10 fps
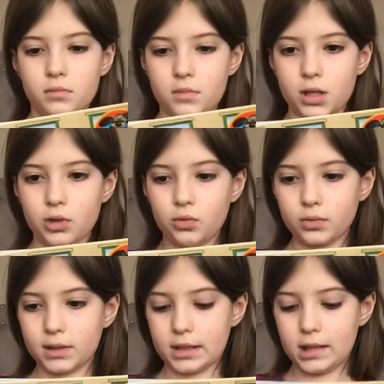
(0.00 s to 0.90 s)
I
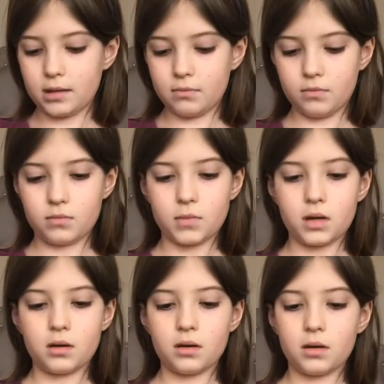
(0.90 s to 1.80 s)
don't see him.
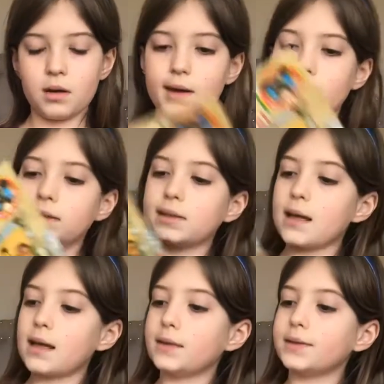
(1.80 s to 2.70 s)
It
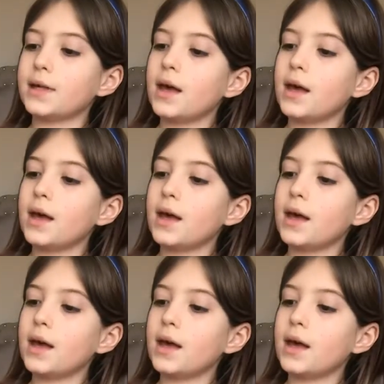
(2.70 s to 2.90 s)
says,